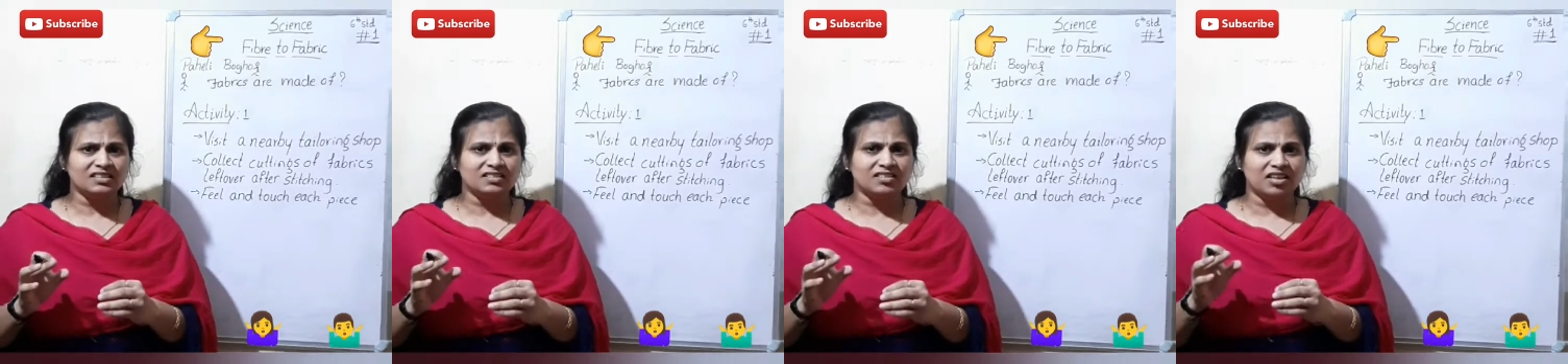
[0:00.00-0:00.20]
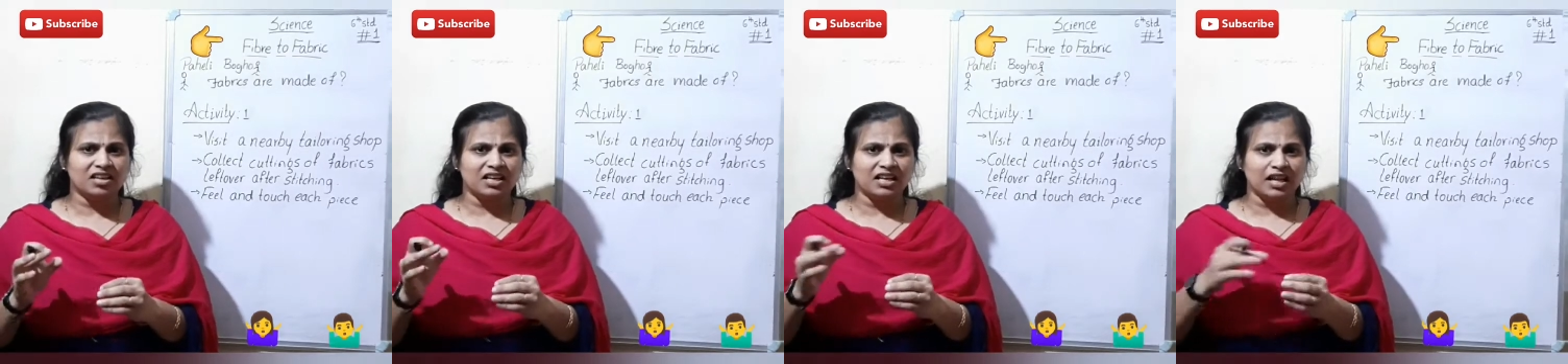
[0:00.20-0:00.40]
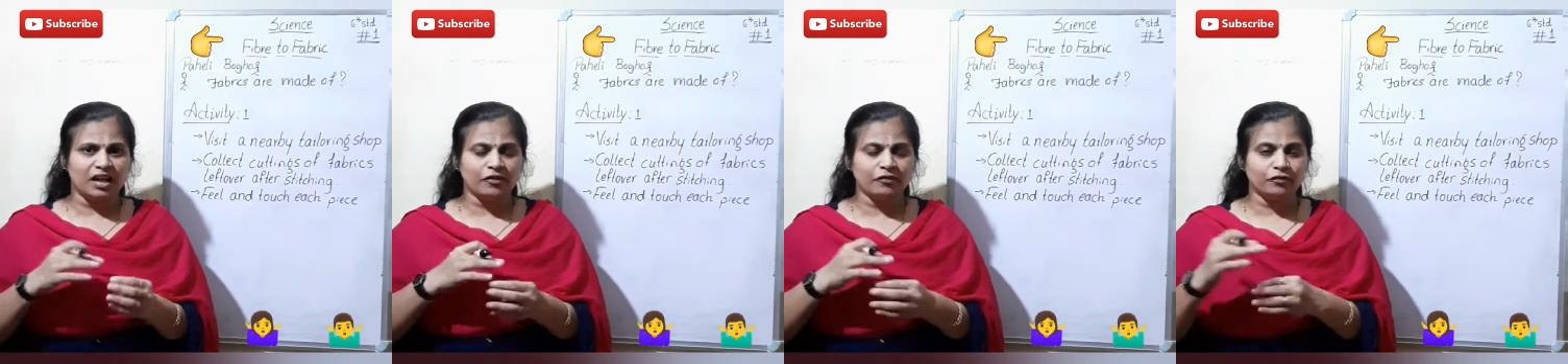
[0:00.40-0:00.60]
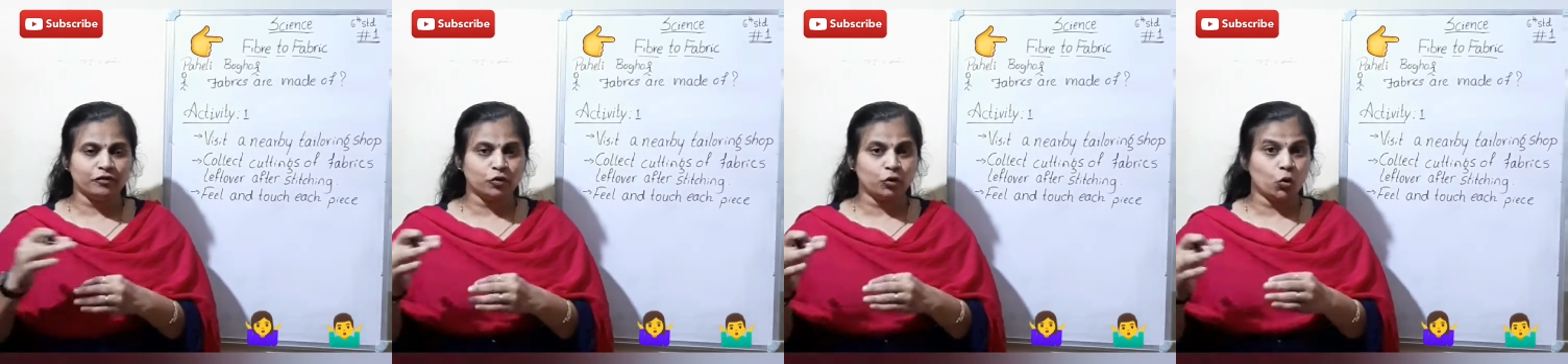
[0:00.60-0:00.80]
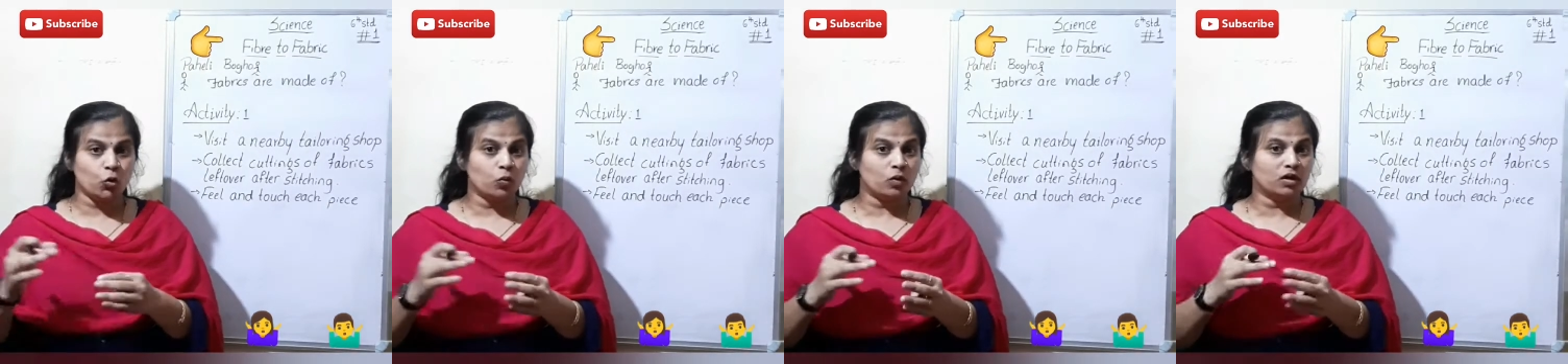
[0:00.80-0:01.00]
the
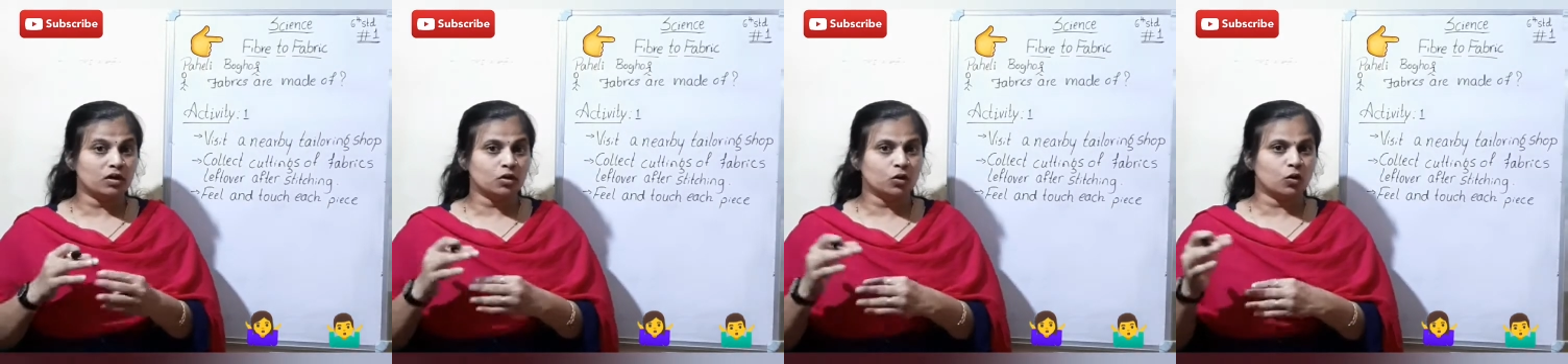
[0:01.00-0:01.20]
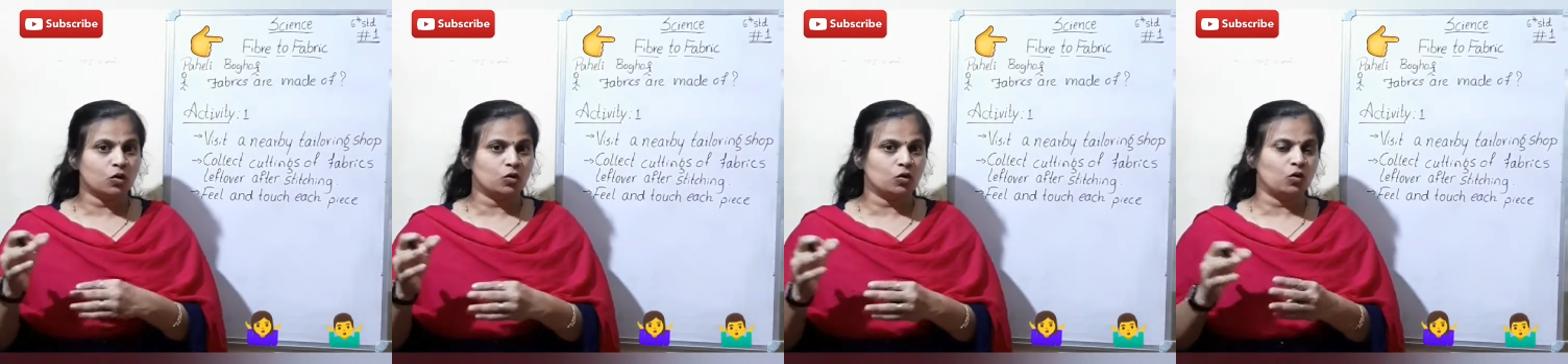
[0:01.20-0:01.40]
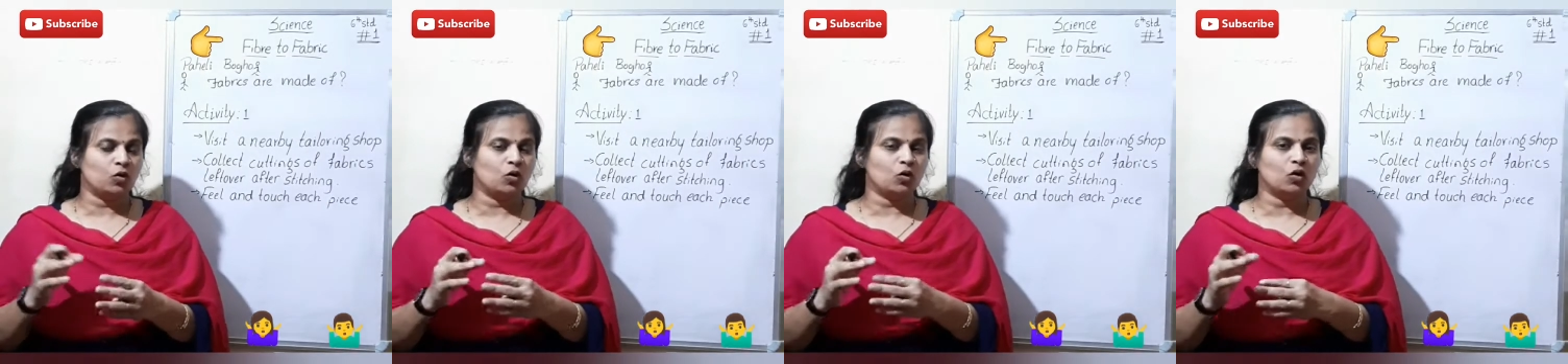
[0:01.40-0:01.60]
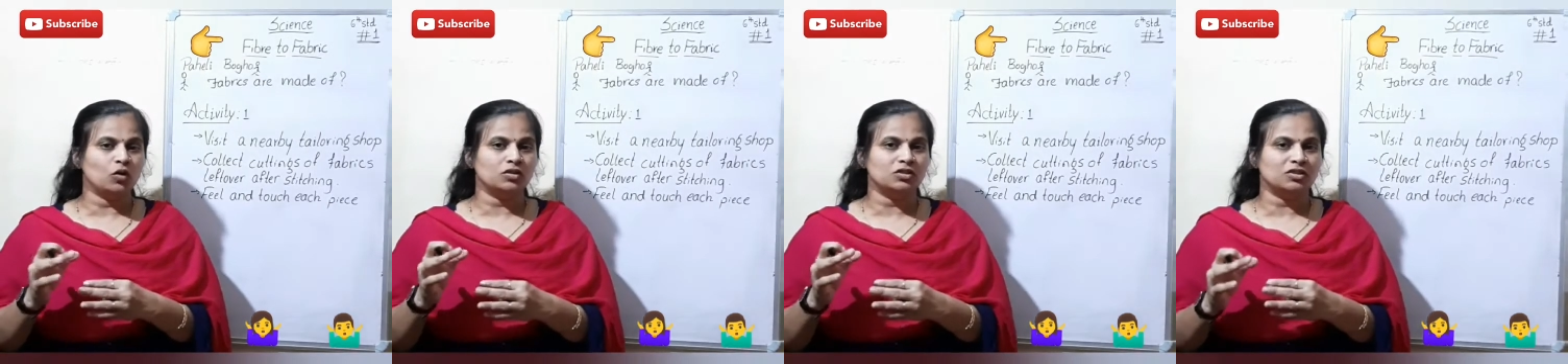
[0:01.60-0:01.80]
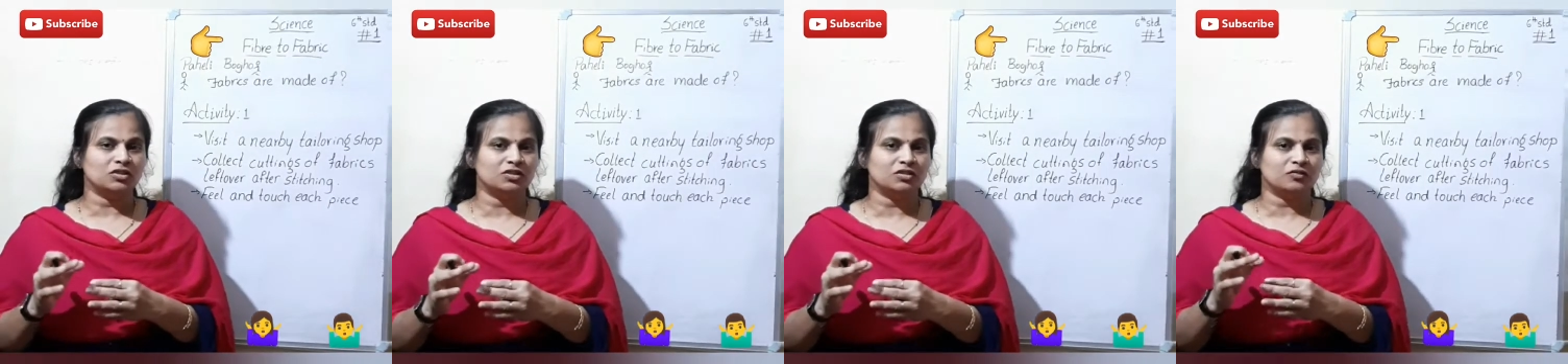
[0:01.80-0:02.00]
leftover
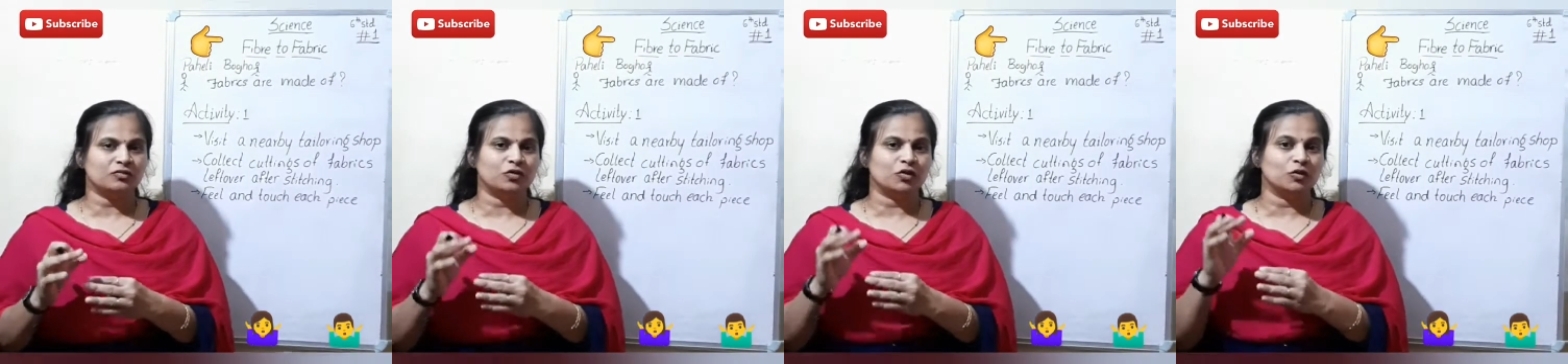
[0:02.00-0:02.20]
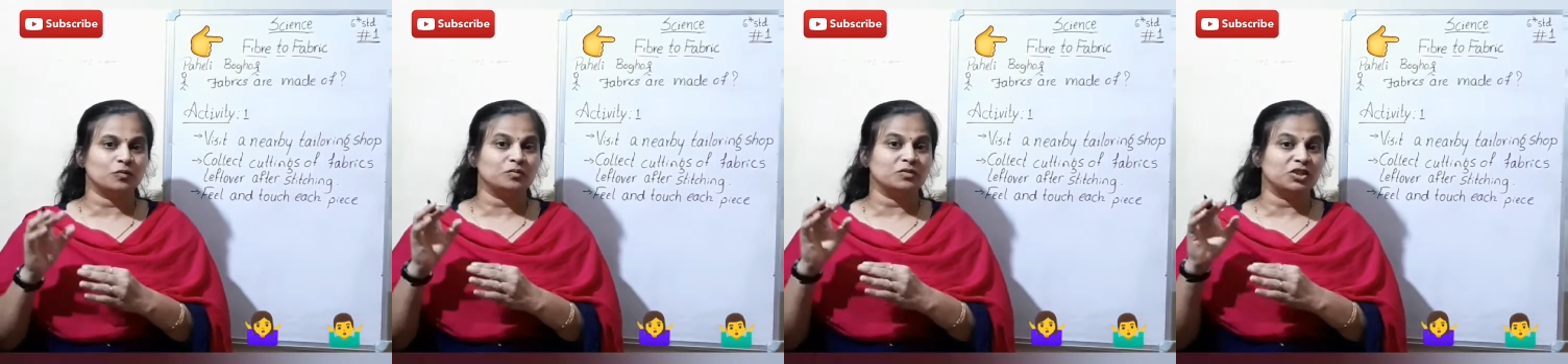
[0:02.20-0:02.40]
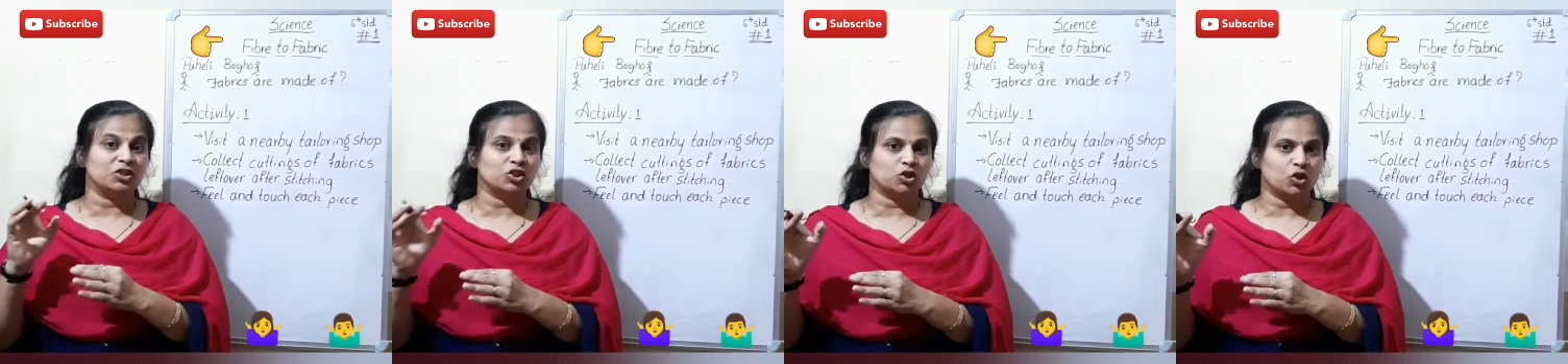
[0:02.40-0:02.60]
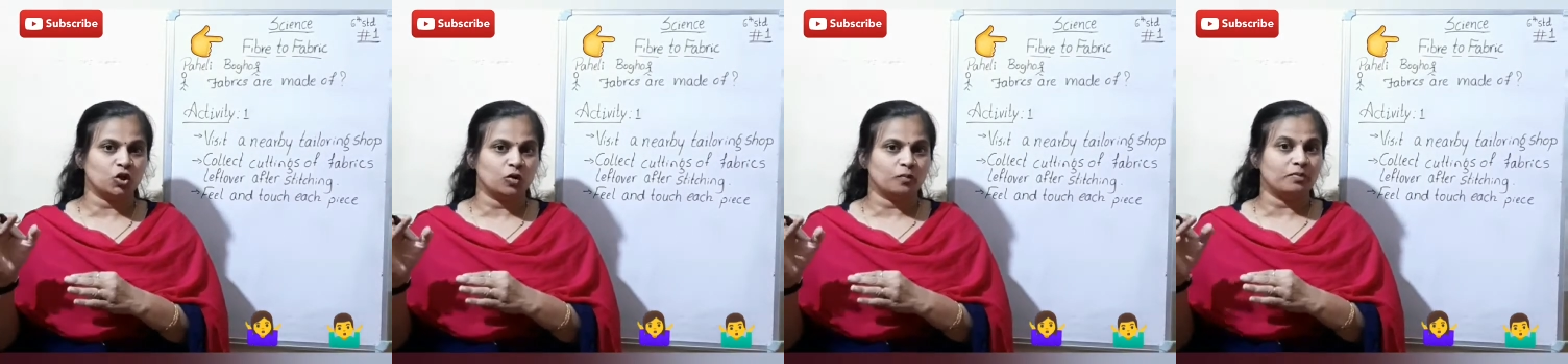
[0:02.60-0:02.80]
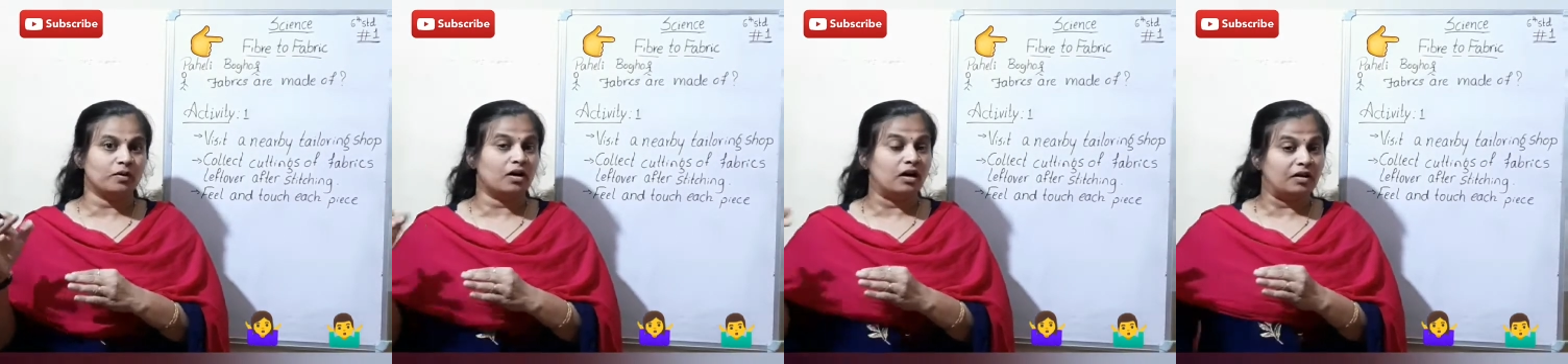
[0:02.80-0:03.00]
clothes from the
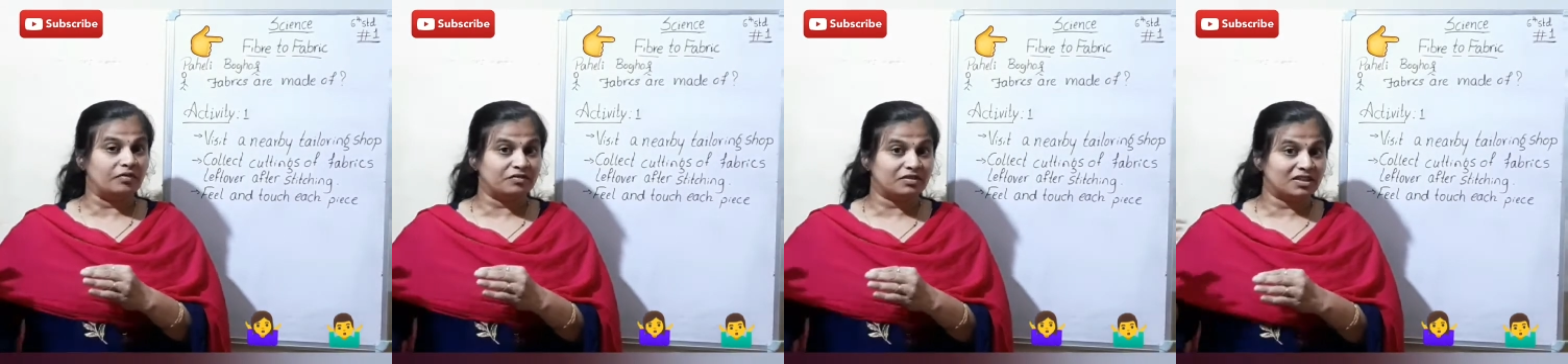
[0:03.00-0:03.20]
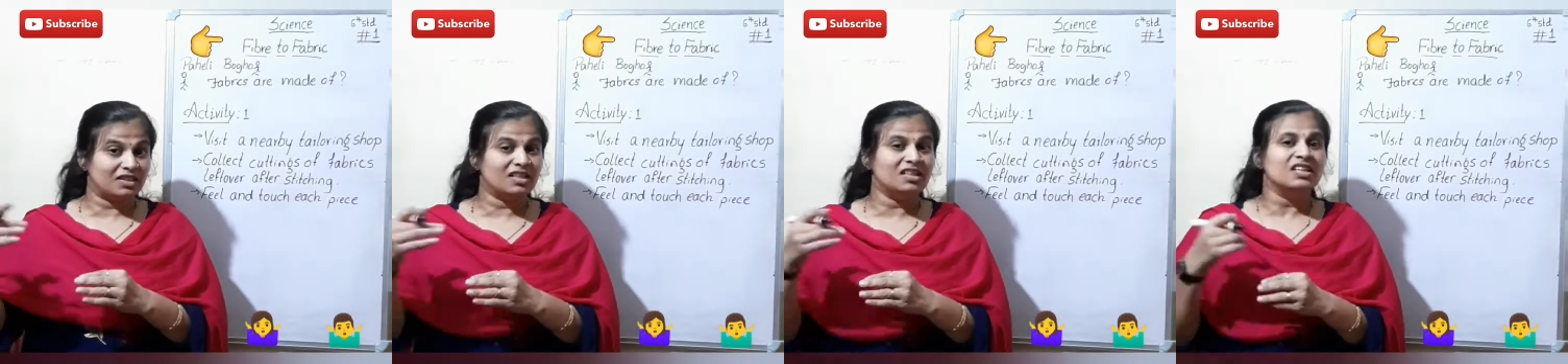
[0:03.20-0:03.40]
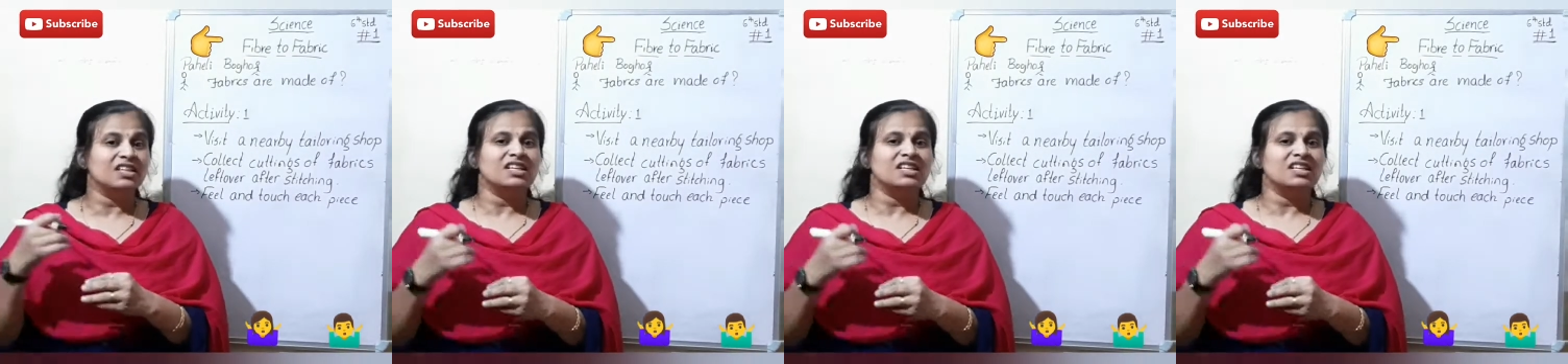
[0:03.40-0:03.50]
shop after